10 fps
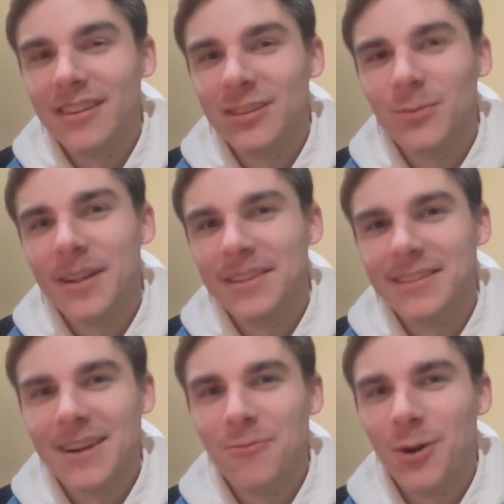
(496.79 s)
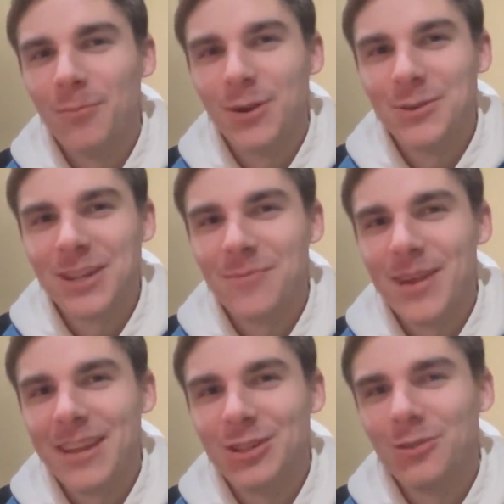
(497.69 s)
as well as that one post I
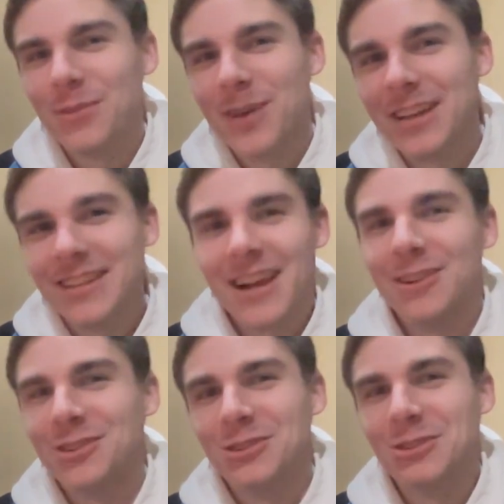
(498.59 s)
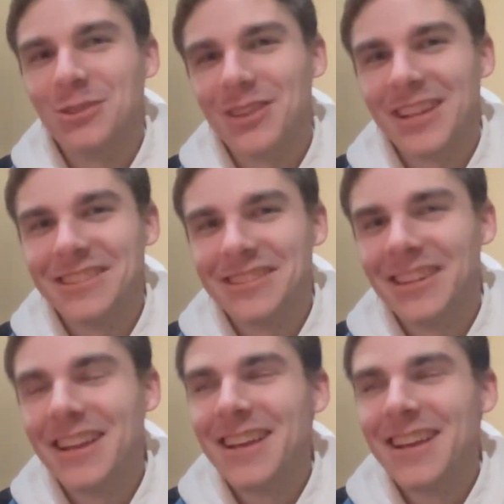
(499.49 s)
made showing my entire JoJo collection.